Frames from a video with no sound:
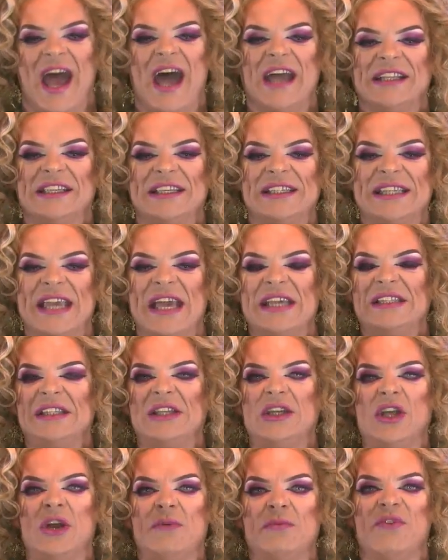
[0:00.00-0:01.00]
And
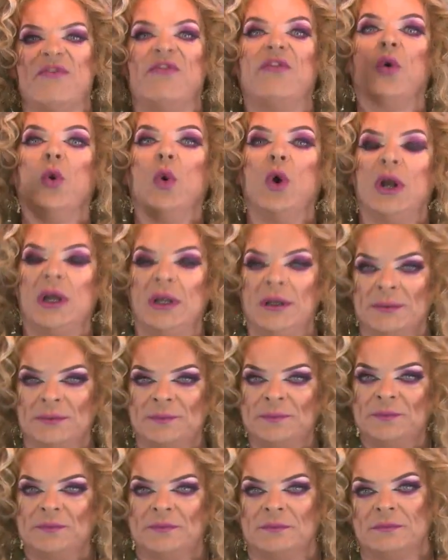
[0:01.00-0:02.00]
contestant number four,
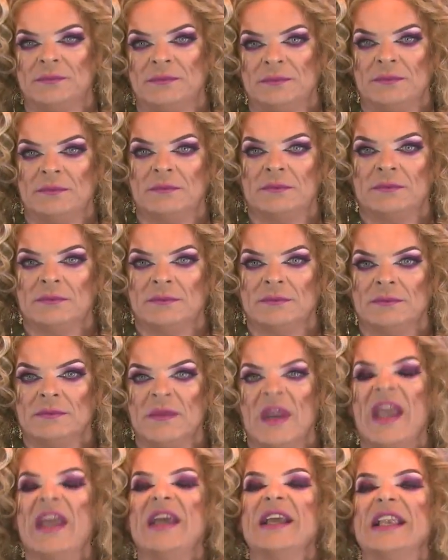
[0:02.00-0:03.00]

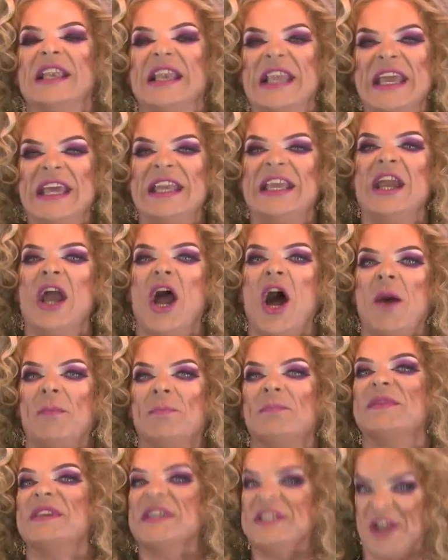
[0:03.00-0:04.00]
Lady
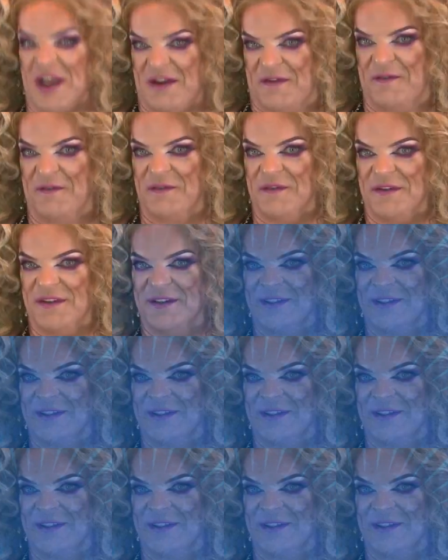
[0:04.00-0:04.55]
Up the Duff.